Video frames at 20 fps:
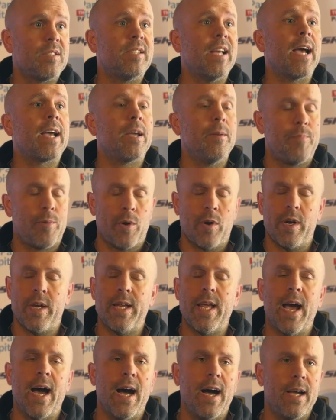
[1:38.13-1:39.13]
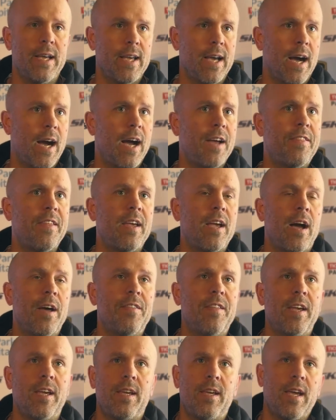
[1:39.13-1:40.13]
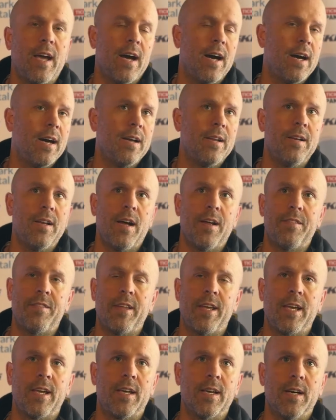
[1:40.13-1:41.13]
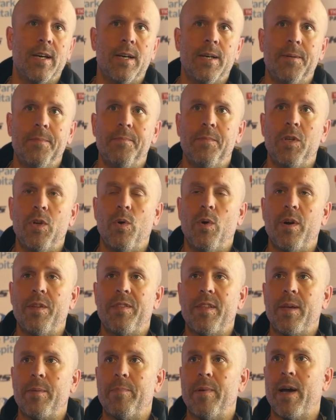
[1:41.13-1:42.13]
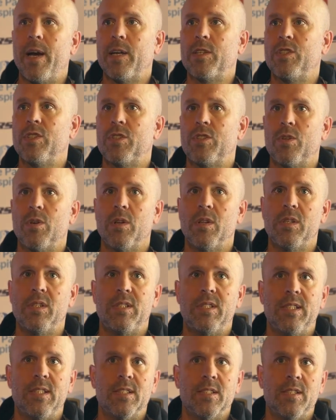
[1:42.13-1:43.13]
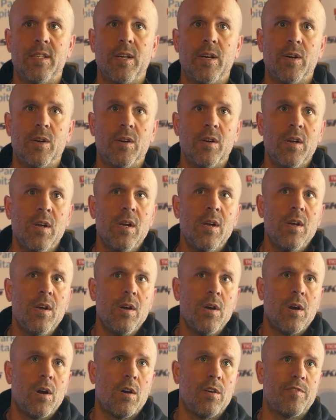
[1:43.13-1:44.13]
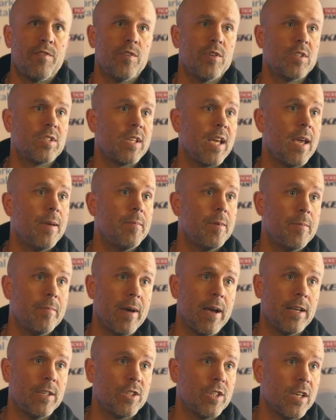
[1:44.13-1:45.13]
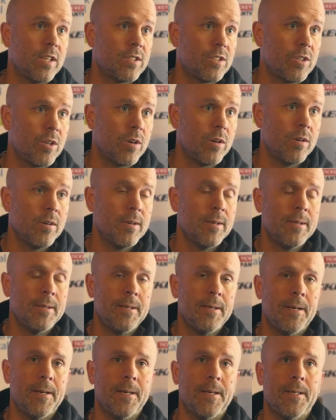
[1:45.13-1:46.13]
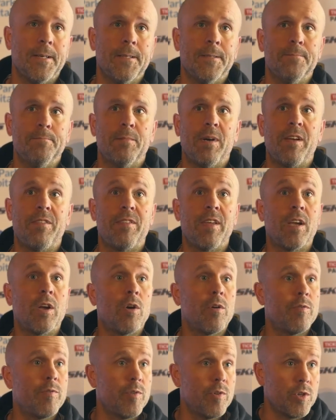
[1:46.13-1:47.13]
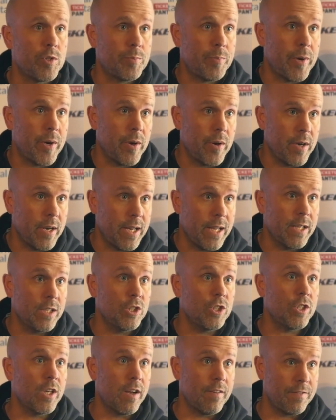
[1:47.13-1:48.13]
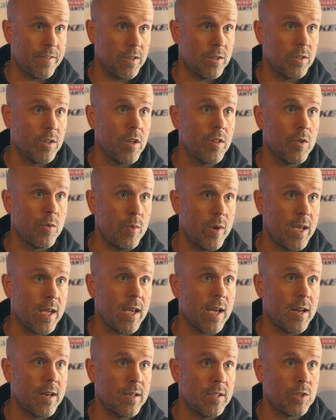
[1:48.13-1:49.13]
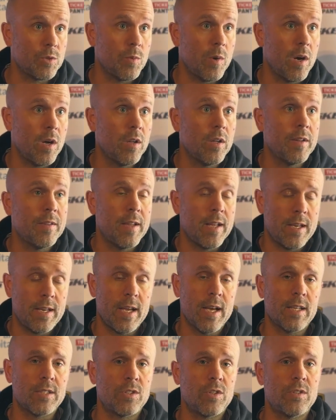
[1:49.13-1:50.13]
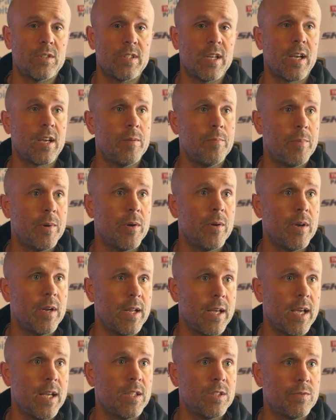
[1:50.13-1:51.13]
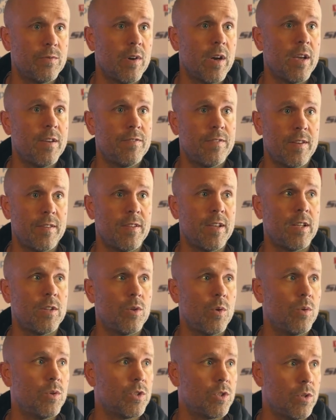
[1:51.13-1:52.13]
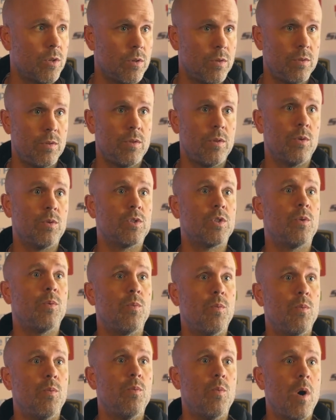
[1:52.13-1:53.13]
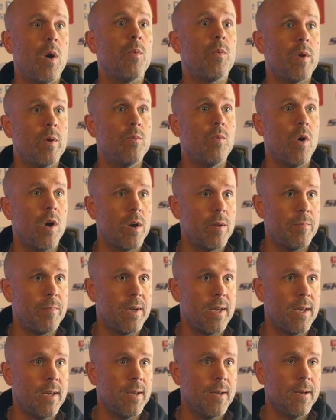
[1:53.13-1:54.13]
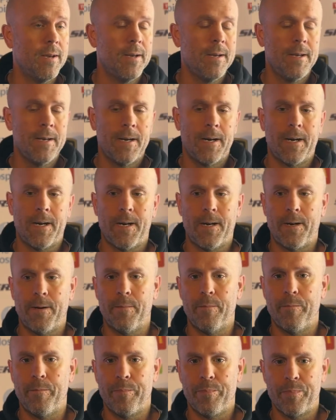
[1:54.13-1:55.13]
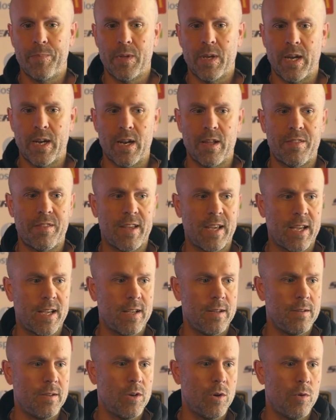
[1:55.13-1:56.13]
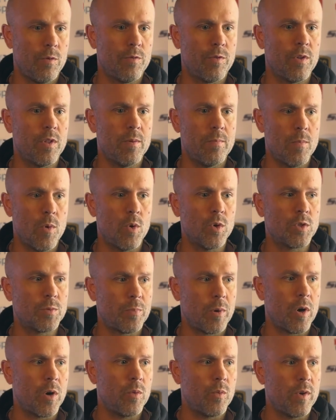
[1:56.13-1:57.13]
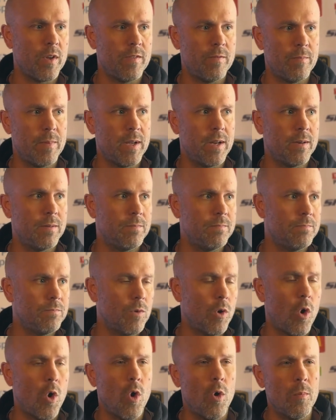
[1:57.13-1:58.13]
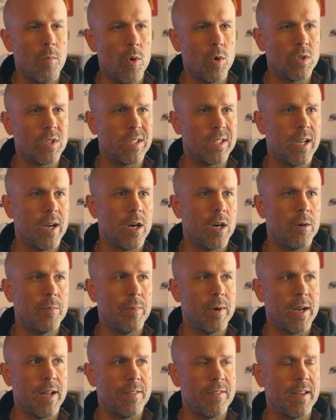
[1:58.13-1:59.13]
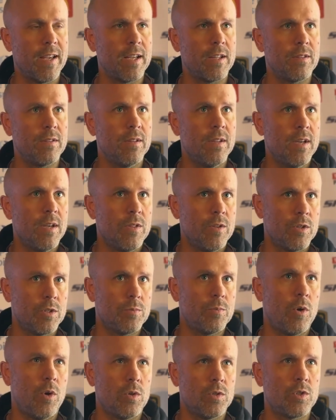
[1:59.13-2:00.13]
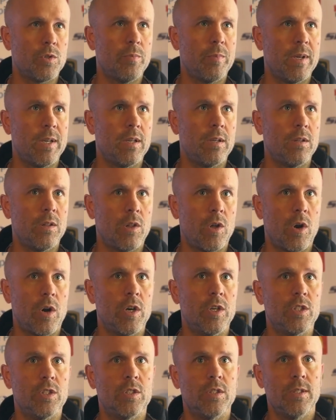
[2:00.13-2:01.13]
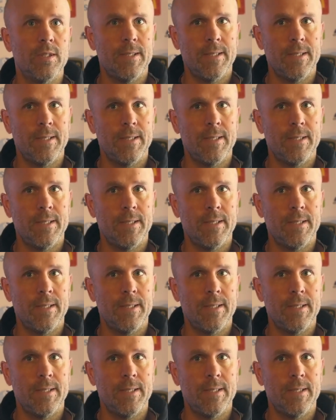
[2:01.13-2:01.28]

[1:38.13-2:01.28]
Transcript: Second period. I think back just early season here, our first game in Manchester. I think our first period in Sheffield on the weekend as well. And then, yes, our second period against Fife. I think those are what we want to be. And I think, you know, for the most part, we've been almost there, but I think there's also been large